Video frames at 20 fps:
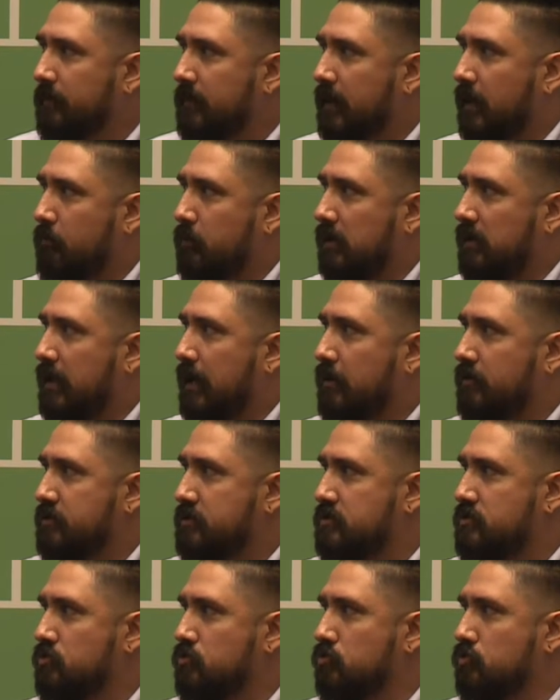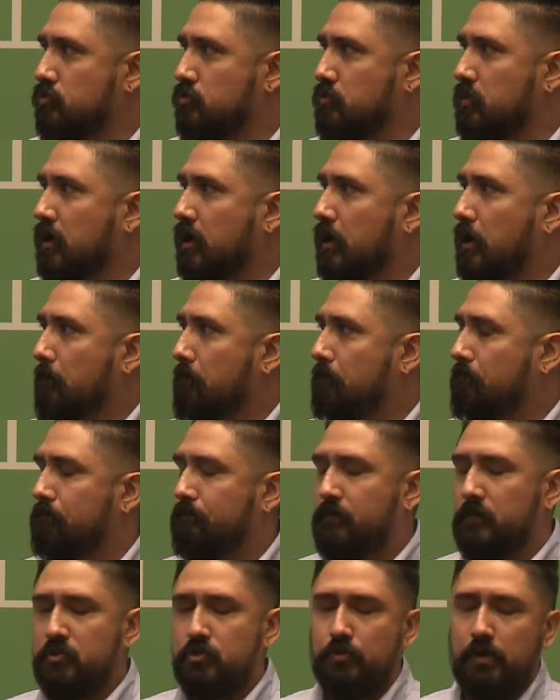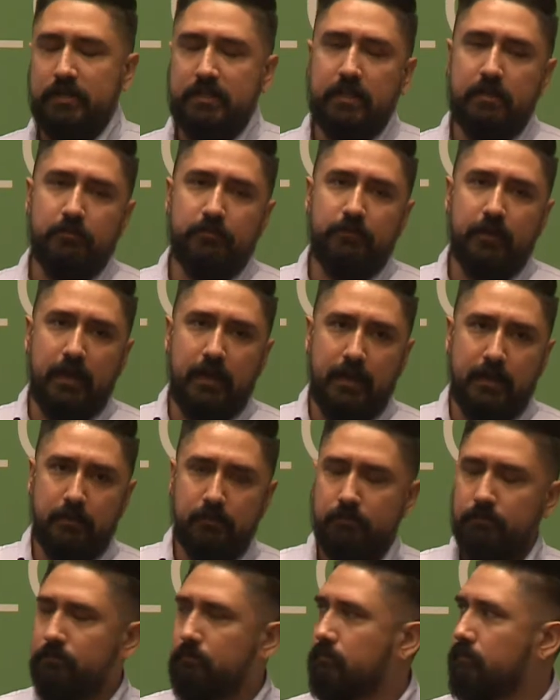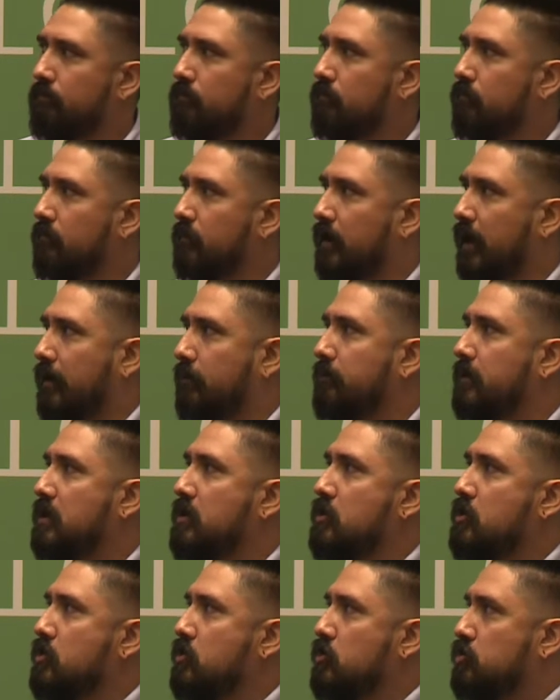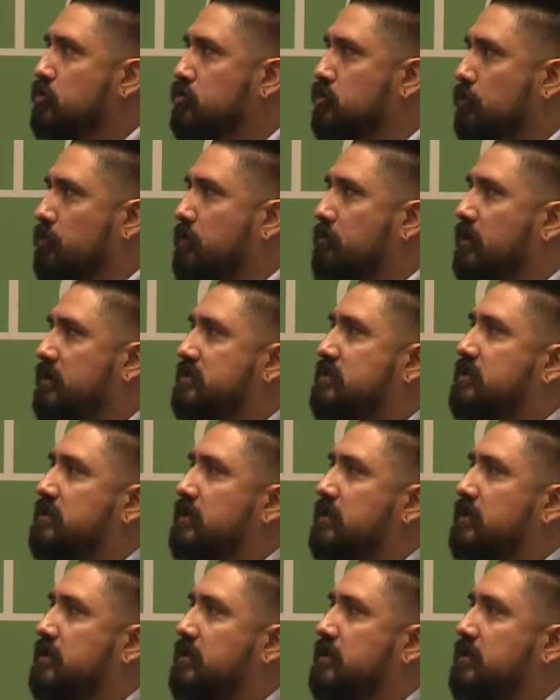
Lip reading: that would allow us to identify that. So we went to